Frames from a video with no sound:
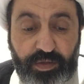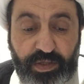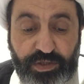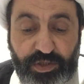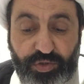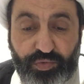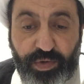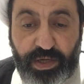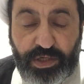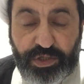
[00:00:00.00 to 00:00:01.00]
the
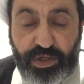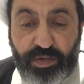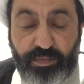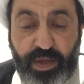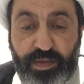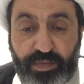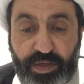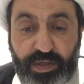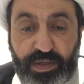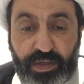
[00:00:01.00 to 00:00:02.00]
situation
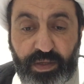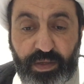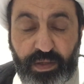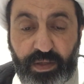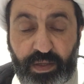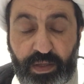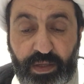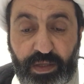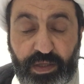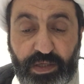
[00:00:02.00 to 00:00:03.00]
maybe
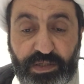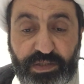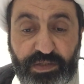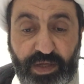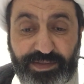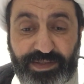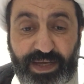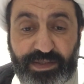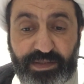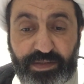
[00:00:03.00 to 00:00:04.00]
is not
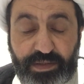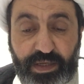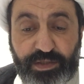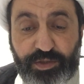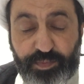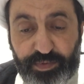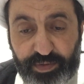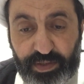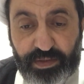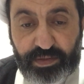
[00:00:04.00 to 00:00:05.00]
that
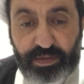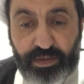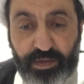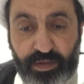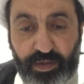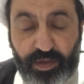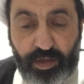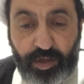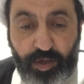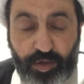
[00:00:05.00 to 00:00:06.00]
desperate
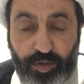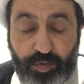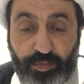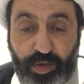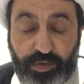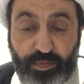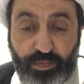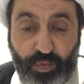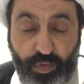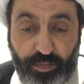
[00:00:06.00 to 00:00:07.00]
but
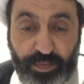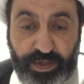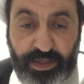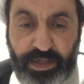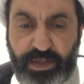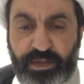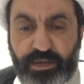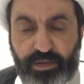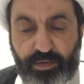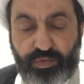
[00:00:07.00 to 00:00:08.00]

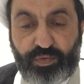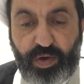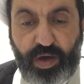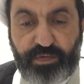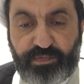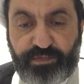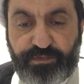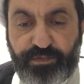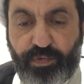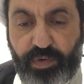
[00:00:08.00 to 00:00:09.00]
mu'mineen who are
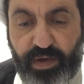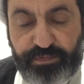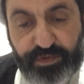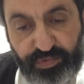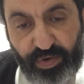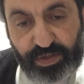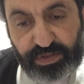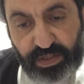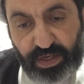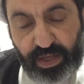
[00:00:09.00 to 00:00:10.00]
full of
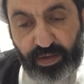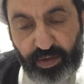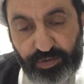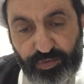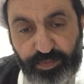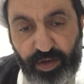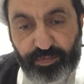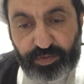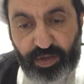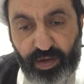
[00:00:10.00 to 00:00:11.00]
trust in Allah
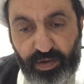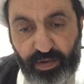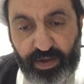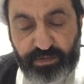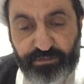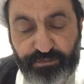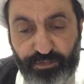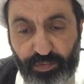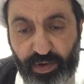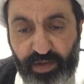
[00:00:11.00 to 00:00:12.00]
subhanahu wa ta'ala and
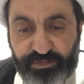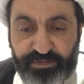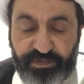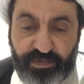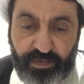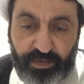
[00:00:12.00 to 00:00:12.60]
full of